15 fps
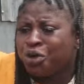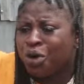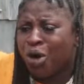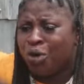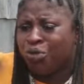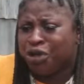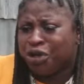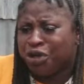the
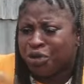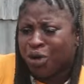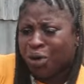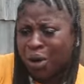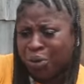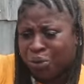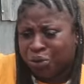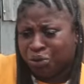bingo,
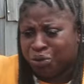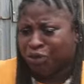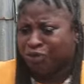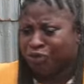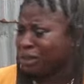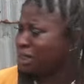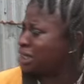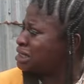what we do
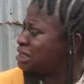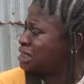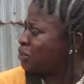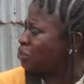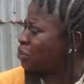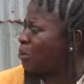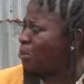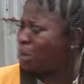for this
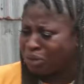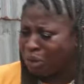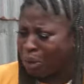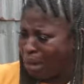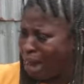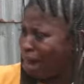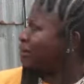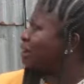get on moto
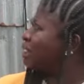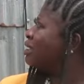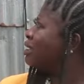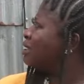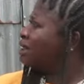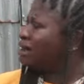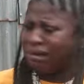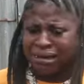marriage?
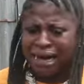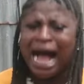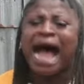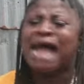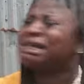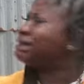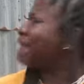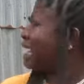
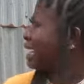How it